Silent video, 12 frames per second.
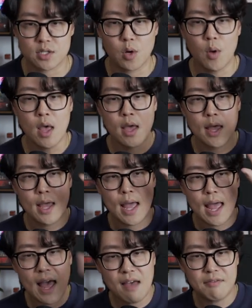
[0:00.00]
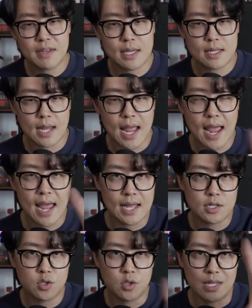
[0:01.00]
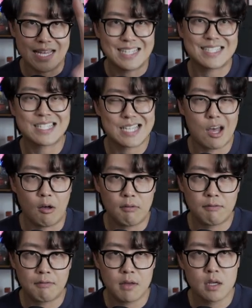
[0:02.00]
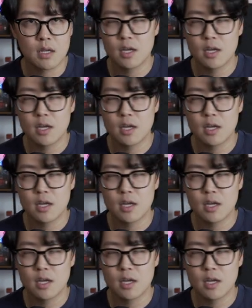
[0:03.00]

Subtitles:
So having it handle itself